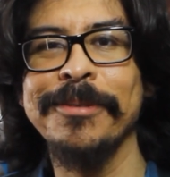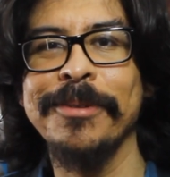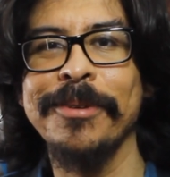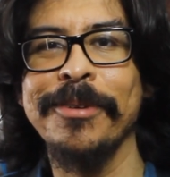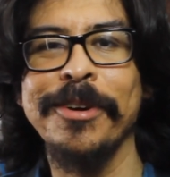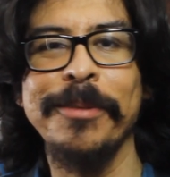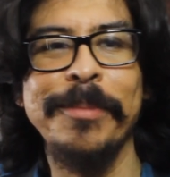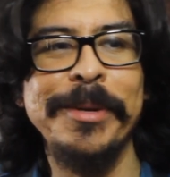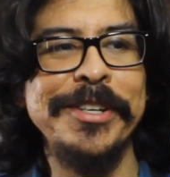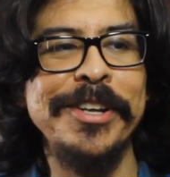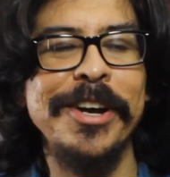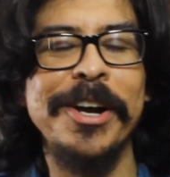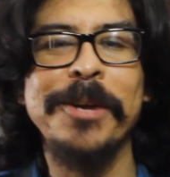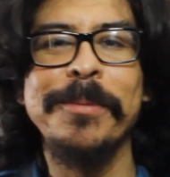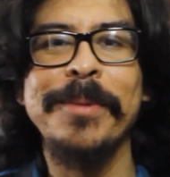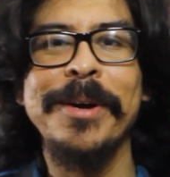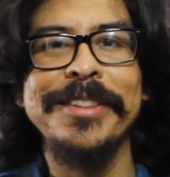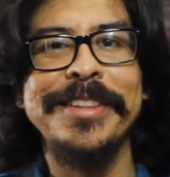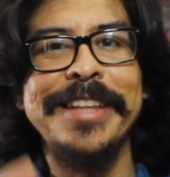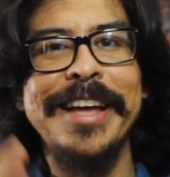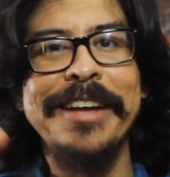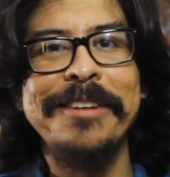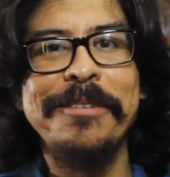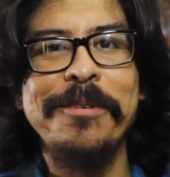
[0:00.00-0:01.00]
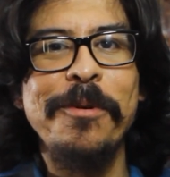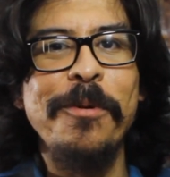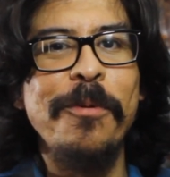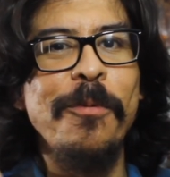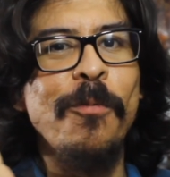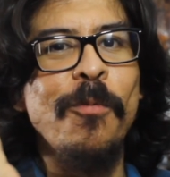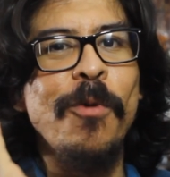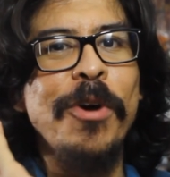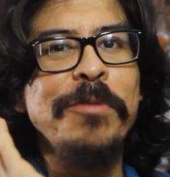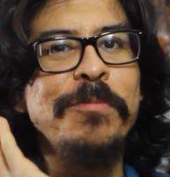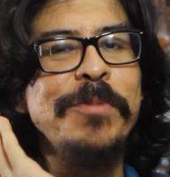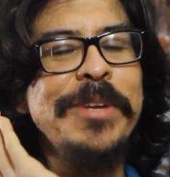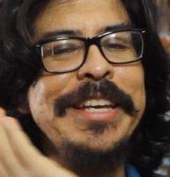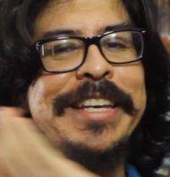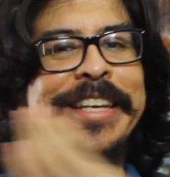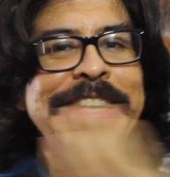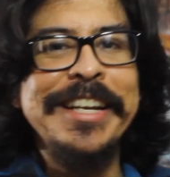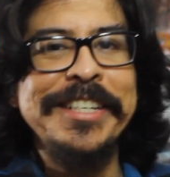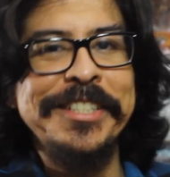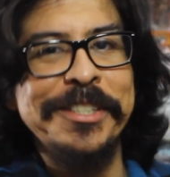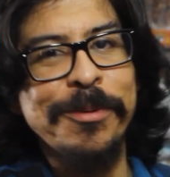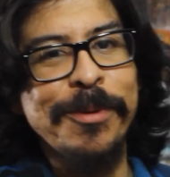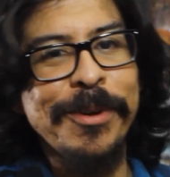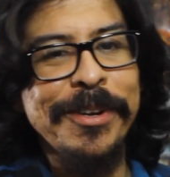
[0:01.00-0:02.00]
We're going to be talking about that when we
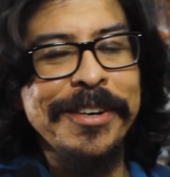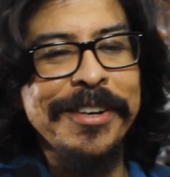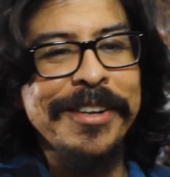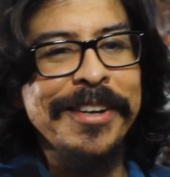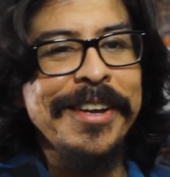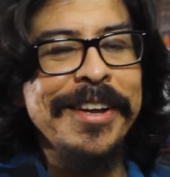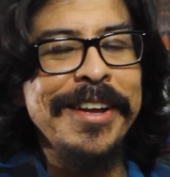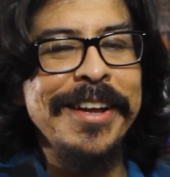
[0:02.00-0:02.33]
get to it.